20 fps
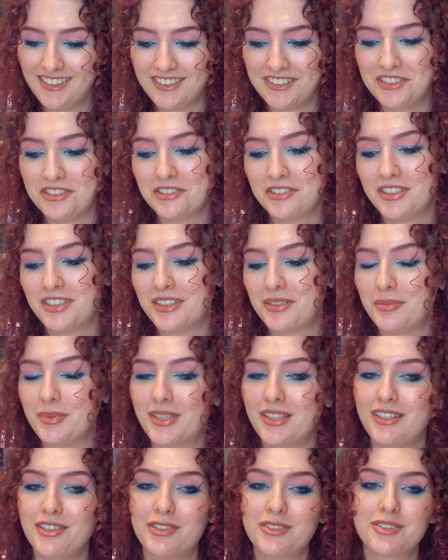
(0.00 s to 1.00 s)
do it,
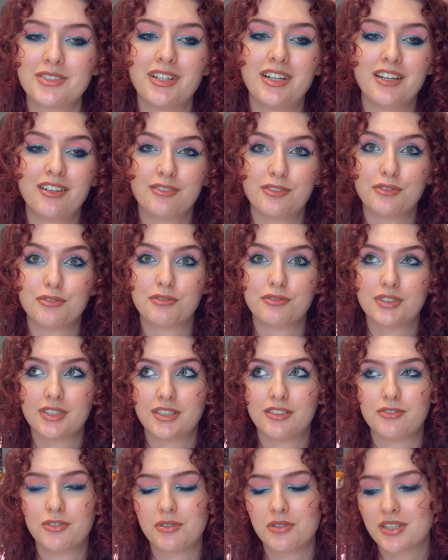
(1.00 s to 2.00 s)
but also I have to really
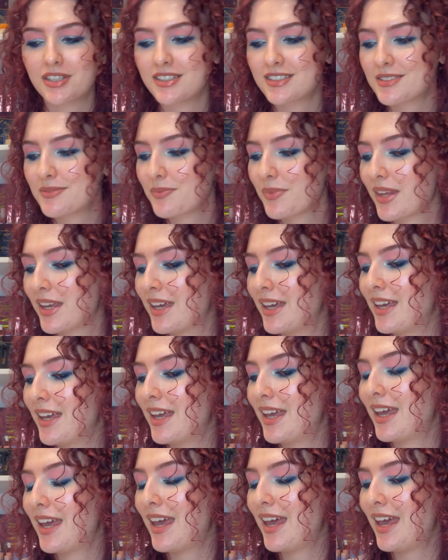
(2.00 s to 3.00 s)
focus.
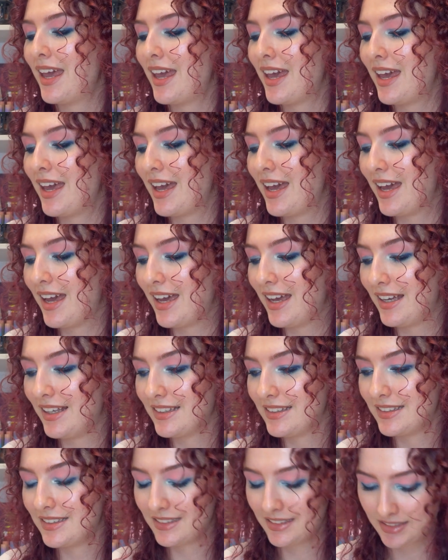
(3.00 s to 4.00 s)

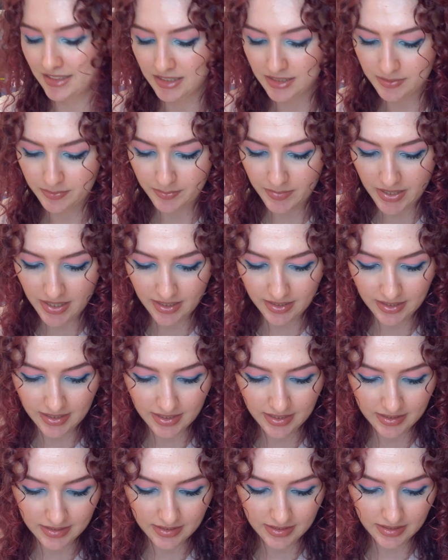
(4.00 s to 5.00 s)
And this
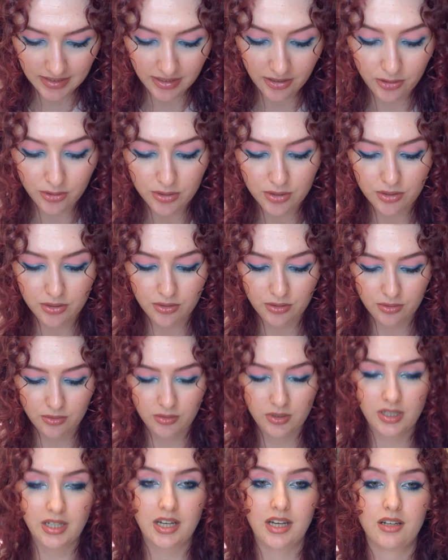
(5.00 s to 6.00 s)
palette, I also
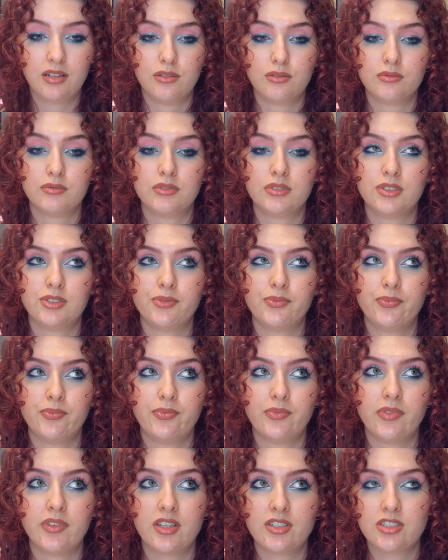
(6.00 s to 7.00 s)
count
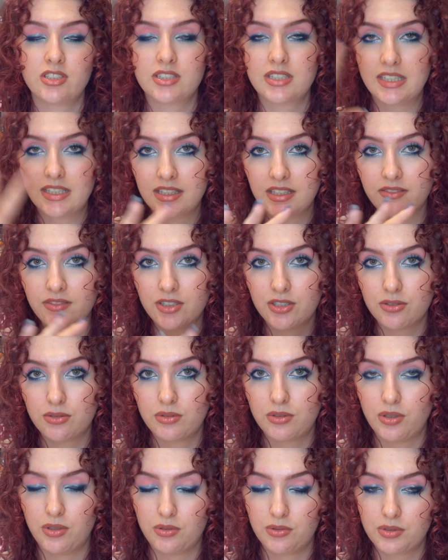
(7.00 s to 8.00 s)
not just individual
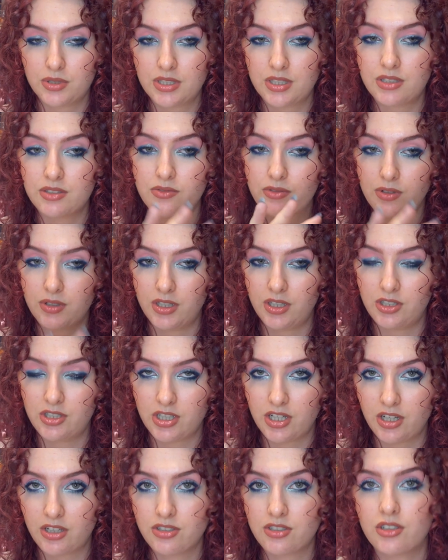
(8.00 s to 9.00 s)
uses for each
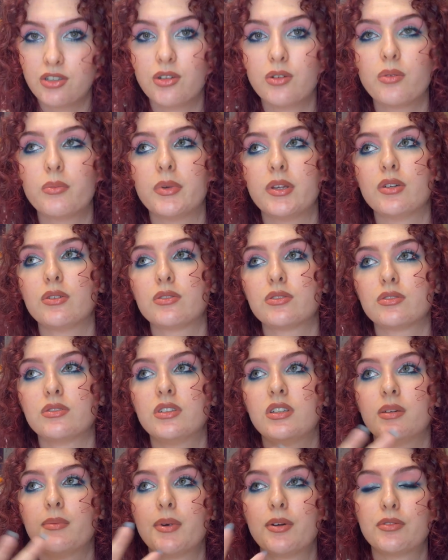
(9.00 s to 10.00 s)
eyeshadow, but also
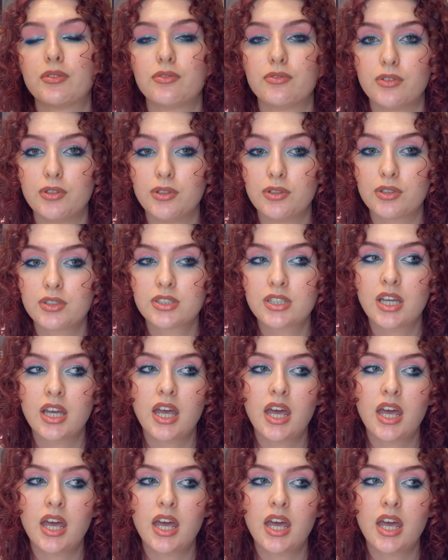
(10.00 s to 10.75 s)
the amount of looks